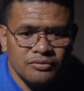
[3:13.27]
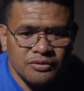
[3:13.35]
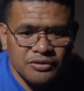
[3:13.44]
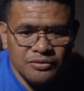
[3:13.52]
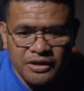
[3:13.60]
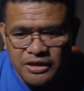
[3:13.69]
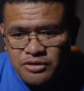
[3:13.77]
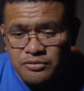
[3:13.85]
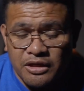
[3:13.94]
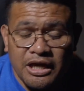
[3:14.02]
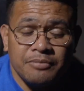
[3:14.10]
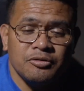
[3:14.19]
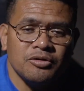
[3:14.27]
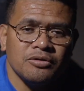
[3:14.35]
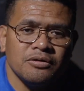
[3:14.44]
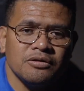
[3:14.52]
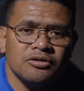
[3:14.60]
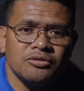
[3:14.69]
you get to
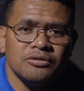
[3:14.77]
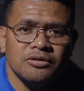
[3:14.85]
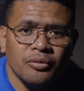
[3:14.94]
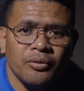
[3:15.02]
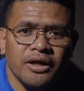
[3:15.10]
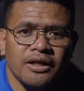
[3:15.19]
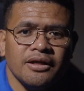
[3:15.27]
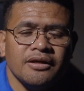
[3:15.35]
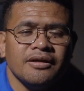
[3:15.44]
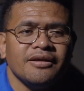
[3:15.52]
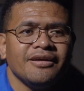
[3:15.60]
capture during the wedding,